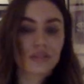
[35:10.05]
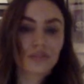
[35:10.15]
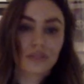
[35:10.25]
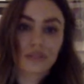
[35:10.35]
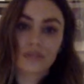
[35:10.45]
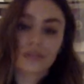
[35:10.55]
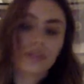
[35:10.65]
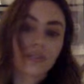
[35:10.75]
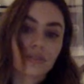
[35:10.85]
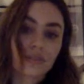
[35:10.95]
four, one,
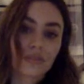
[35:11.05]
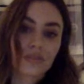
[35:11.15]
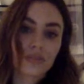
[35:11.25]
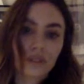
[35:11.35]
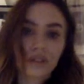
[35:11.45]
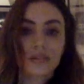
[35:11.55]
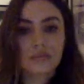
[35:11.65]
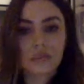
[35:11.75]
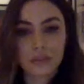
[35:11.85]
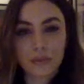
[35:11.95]
two, three, four. A
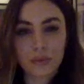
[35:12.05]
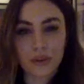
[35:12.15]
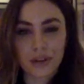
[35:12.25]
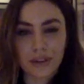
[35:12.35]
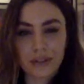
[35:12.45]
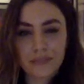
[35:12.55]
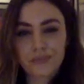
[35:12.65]
little bit boring, right?